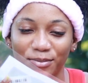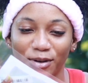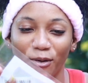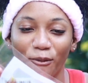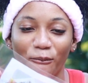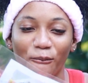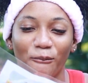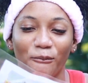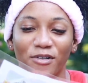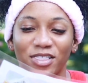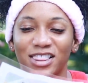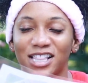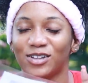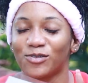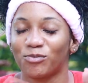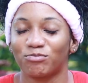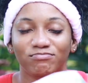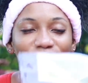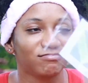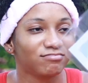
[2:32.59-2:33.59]
but
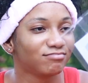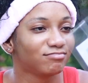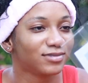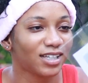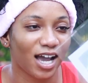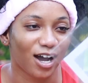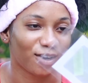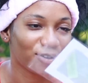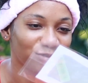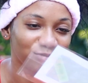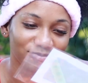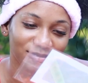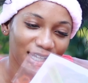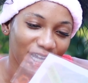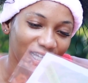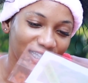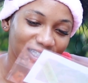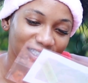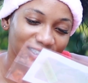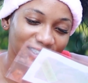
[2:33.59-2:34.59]
no,
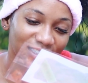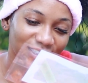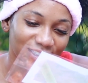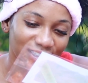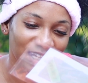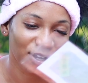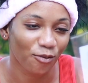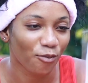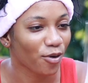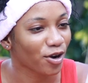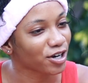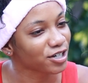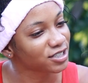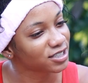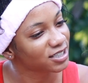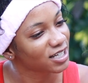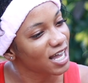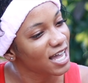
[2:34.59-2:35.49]
like this is like worse.